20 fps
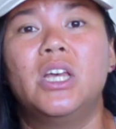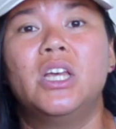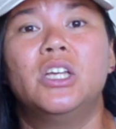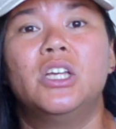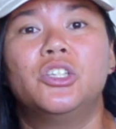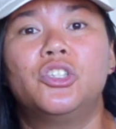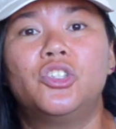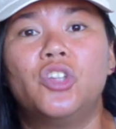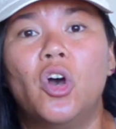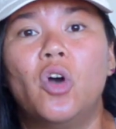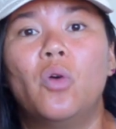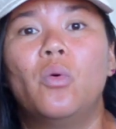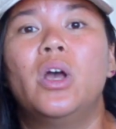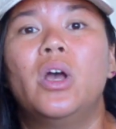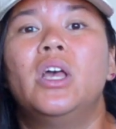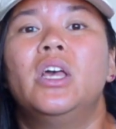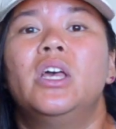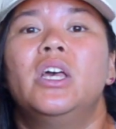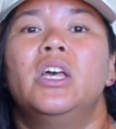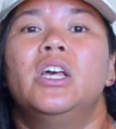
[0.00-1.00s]
So
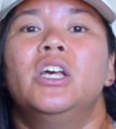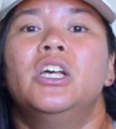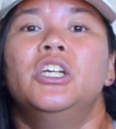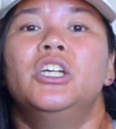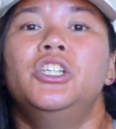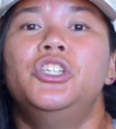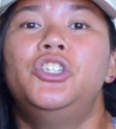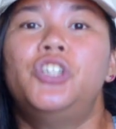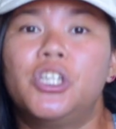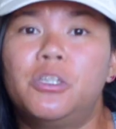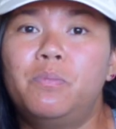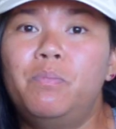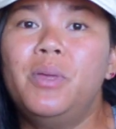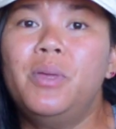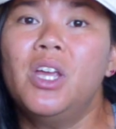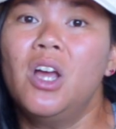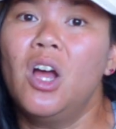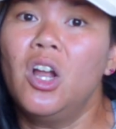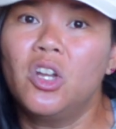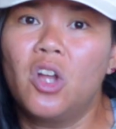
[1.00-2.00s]
just
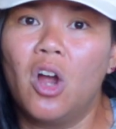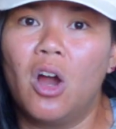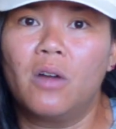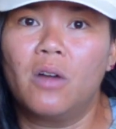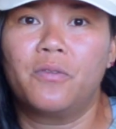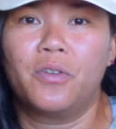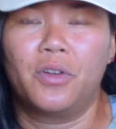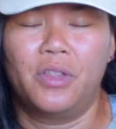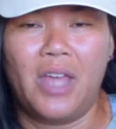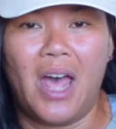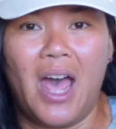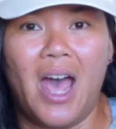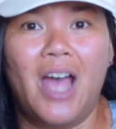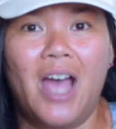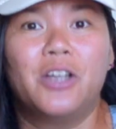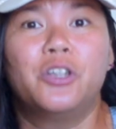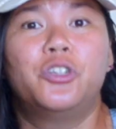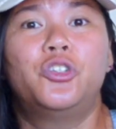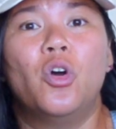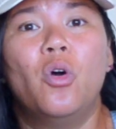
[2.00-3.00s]
be on guard for
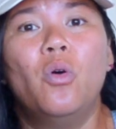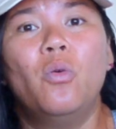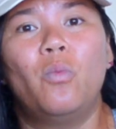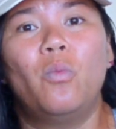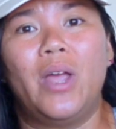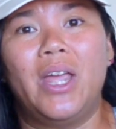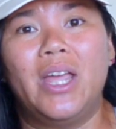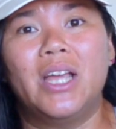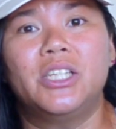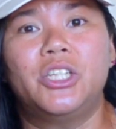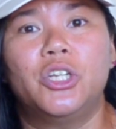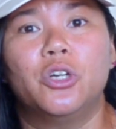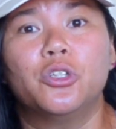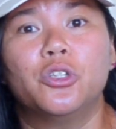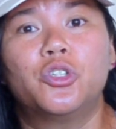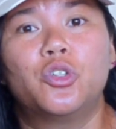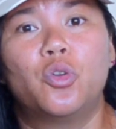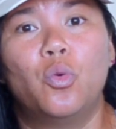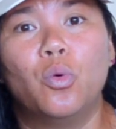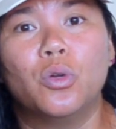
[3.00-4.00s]
that. Don't wait until
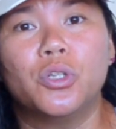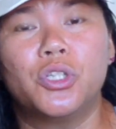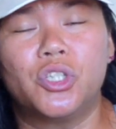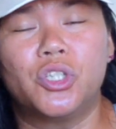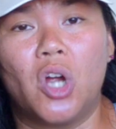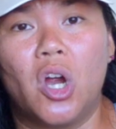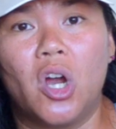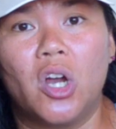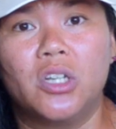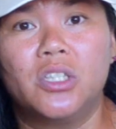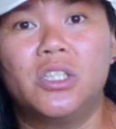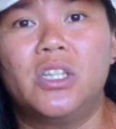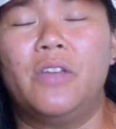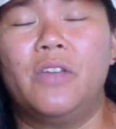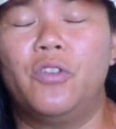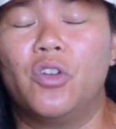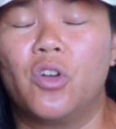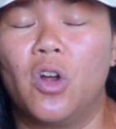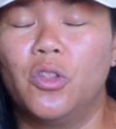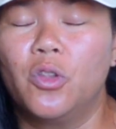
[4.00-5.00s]
school starts
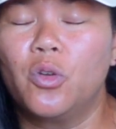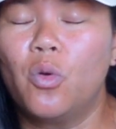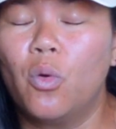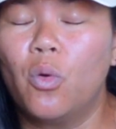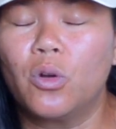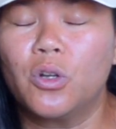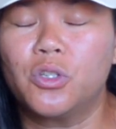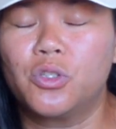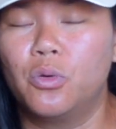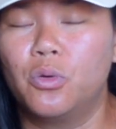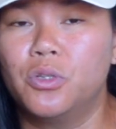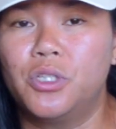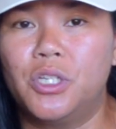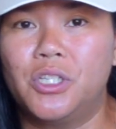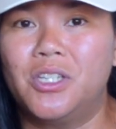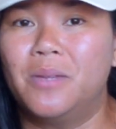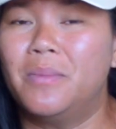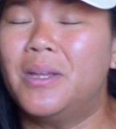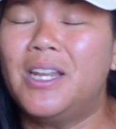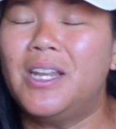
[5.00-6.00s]
if you're on the quarter school
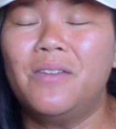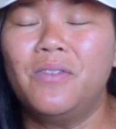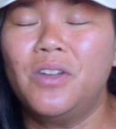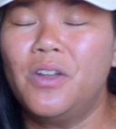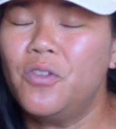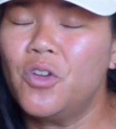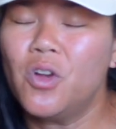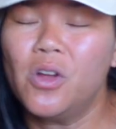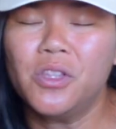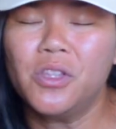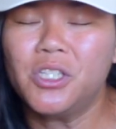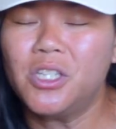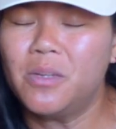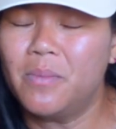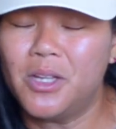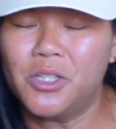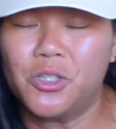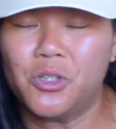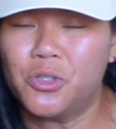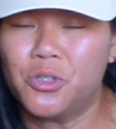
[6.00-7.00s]
system, and even if you're on the
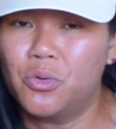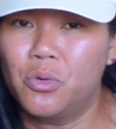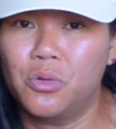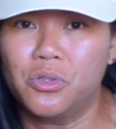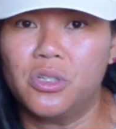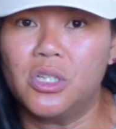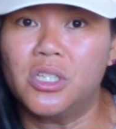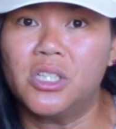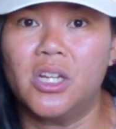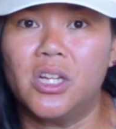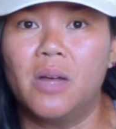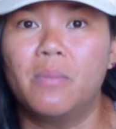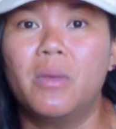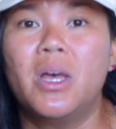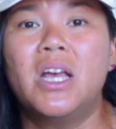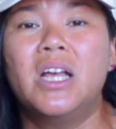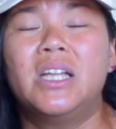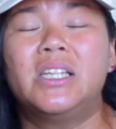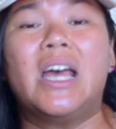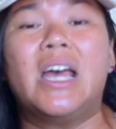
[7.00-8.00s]
semester school system,
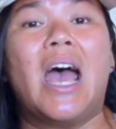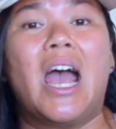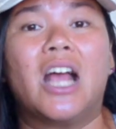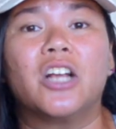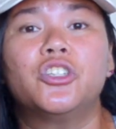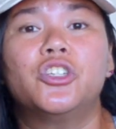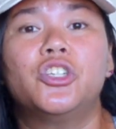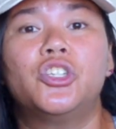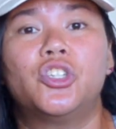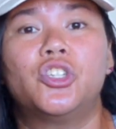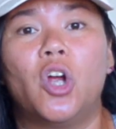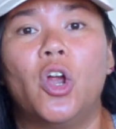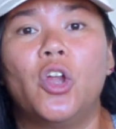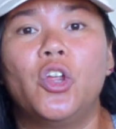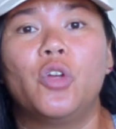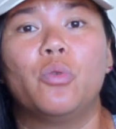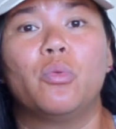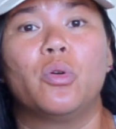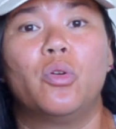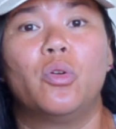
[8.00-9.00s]
to actually start
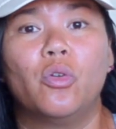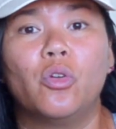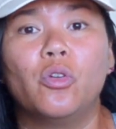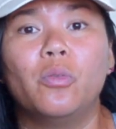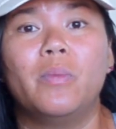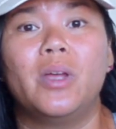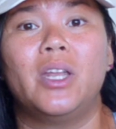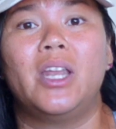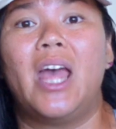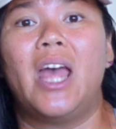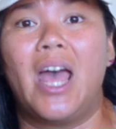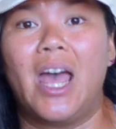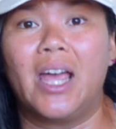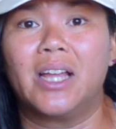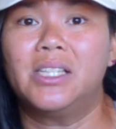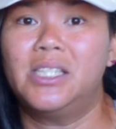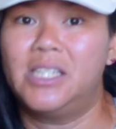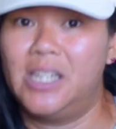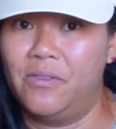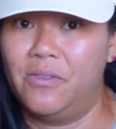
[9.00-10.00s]
your recruitment
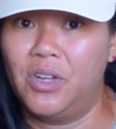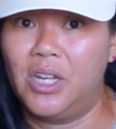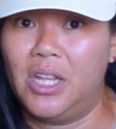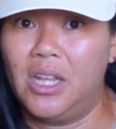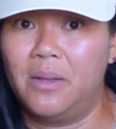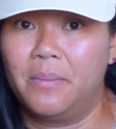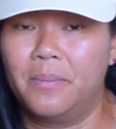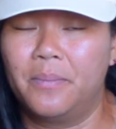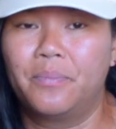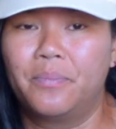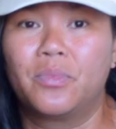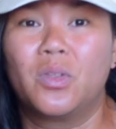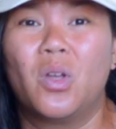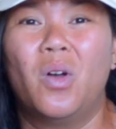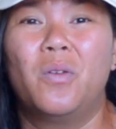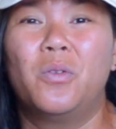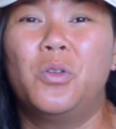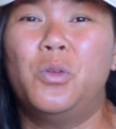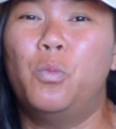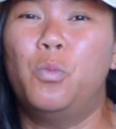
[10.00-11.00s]
activity.
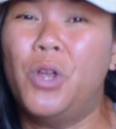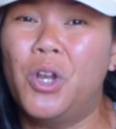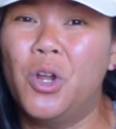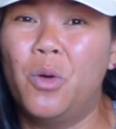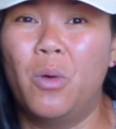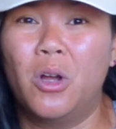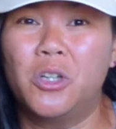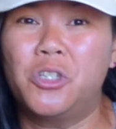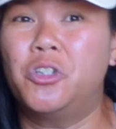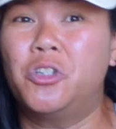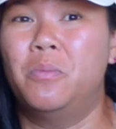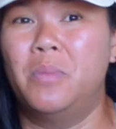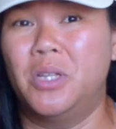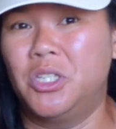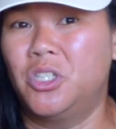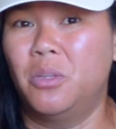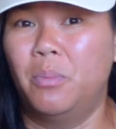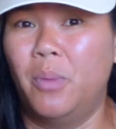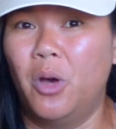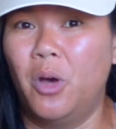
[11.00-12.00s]
We don't want you to
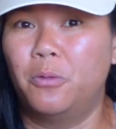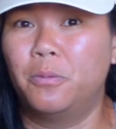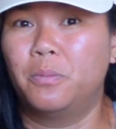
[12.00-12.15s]
miss the boat.